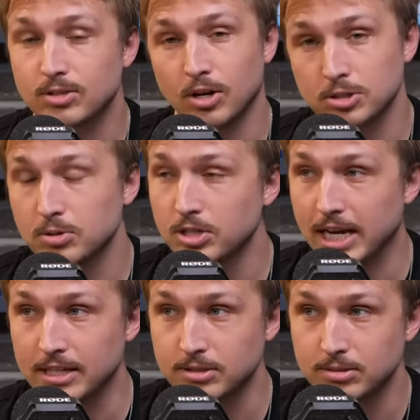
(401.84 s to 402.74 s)
Also, good
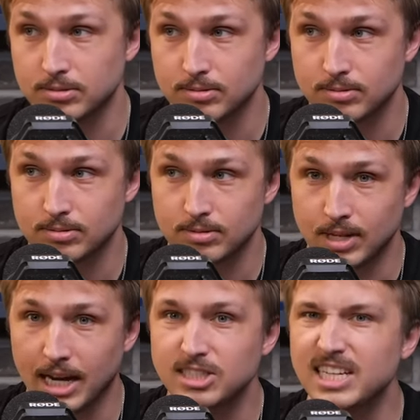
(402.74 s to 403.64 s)
guess.
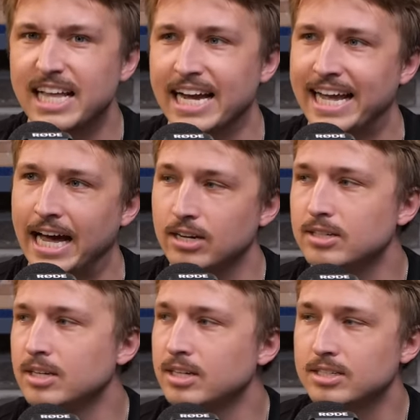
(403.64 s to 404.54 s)
Kate I'd say that cat
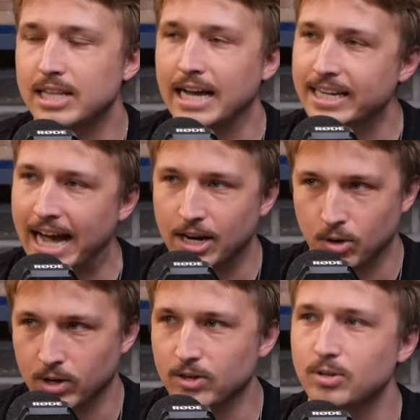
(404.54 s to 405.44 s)
that
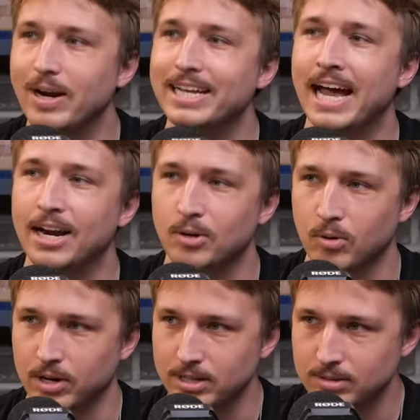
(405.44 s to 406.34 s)
category. You're in the right
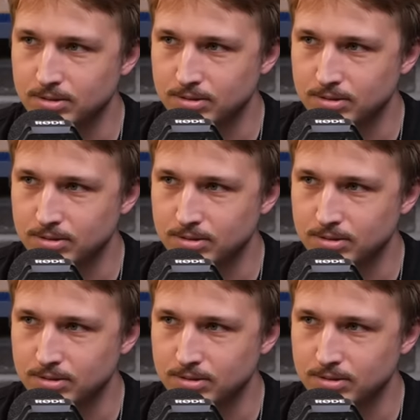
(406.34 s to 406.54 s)
category.